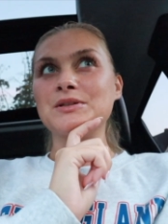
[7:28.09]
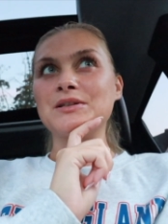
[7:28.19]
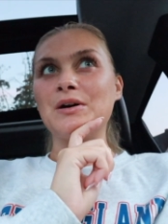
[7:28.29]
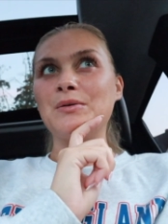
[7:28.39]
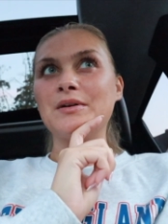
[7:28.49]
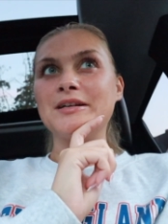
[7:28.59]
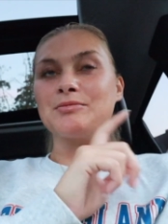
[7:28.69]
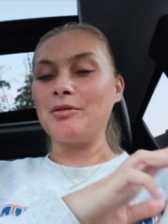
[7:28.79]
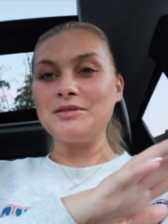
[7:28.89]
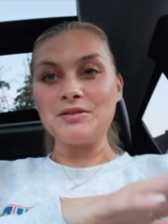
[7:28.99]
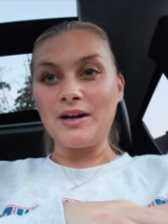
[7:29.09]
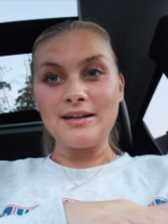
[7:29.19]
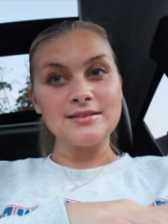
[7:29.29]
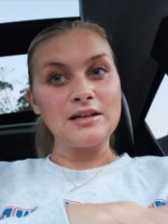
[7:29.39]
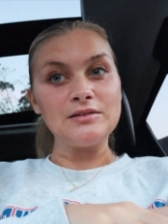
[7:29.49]
so he's probably still
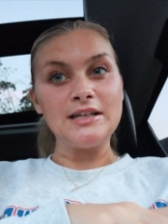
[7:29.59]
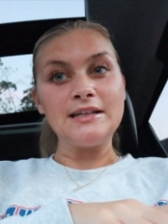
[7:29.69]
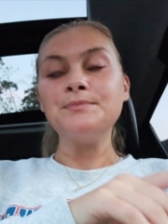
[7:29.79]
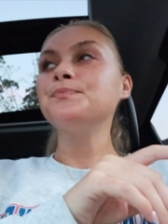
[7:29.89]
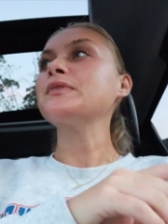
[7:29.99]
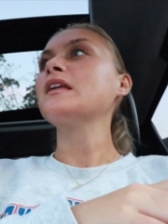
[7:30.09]
getting settled in.